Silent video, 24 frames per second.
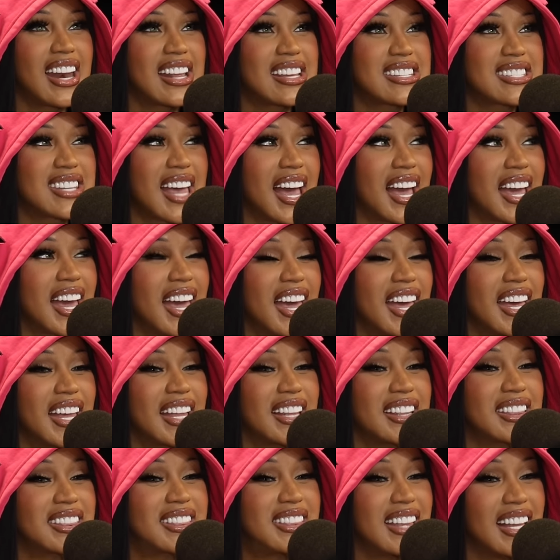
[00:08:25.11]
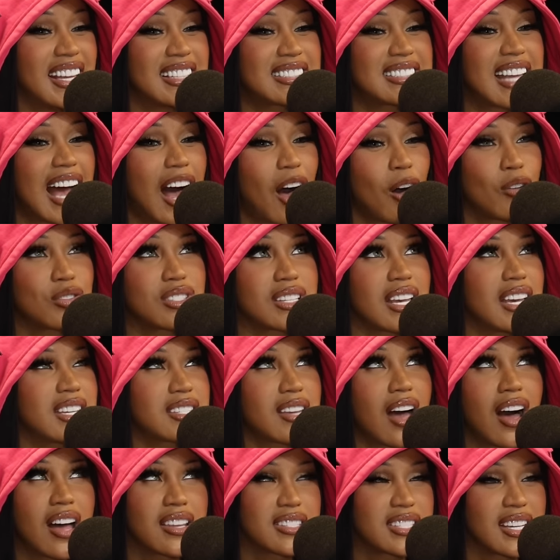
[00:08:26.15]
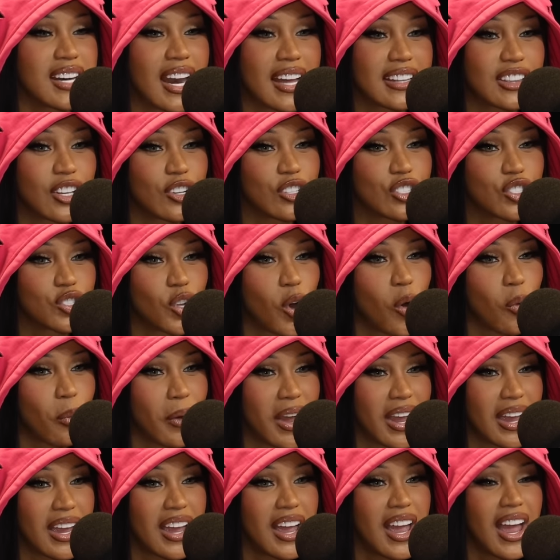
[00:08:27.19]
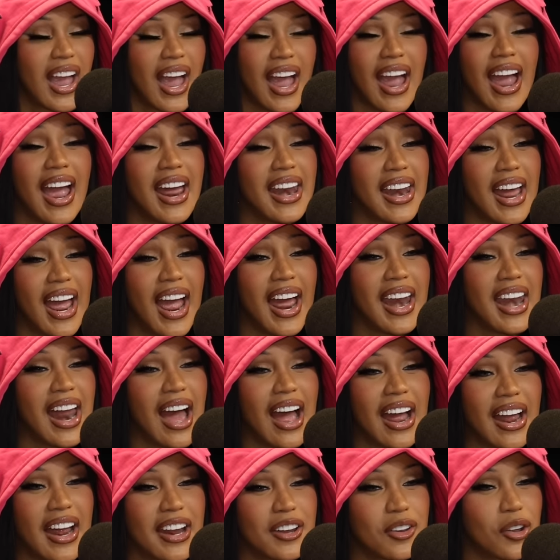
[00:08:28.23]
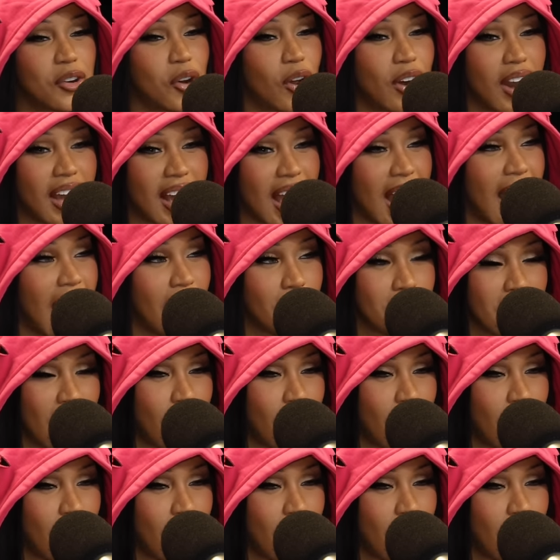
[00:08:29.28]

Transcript: And it's like this house is haunted. Like there's no way. And and I and you know like I yeah.